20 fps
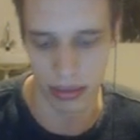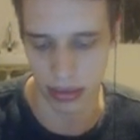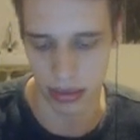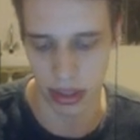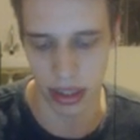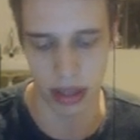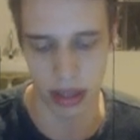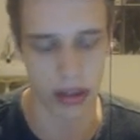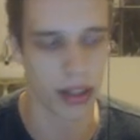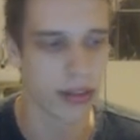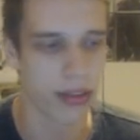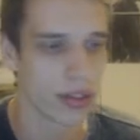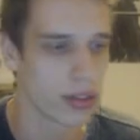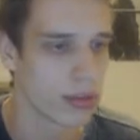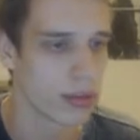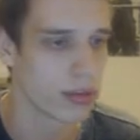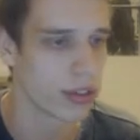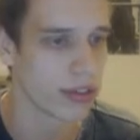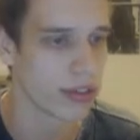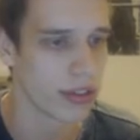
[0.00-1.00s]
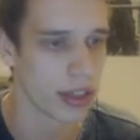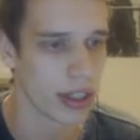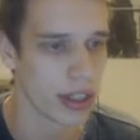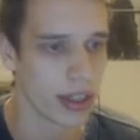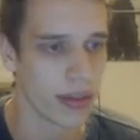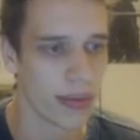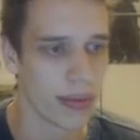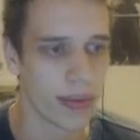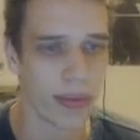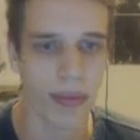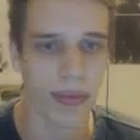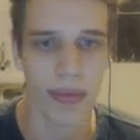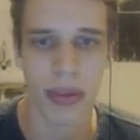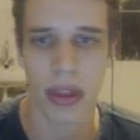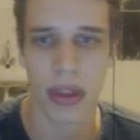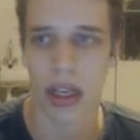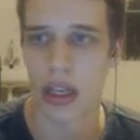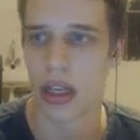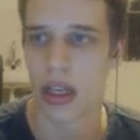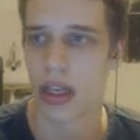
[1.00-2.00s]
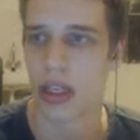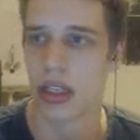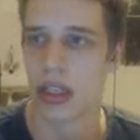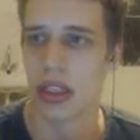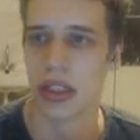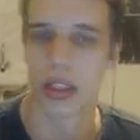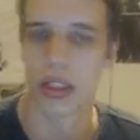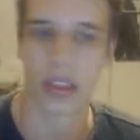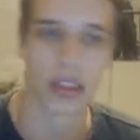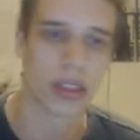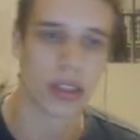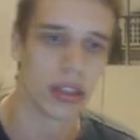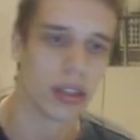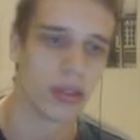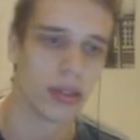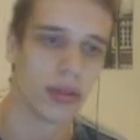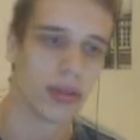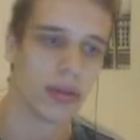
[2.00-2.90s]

sound level should be fine. So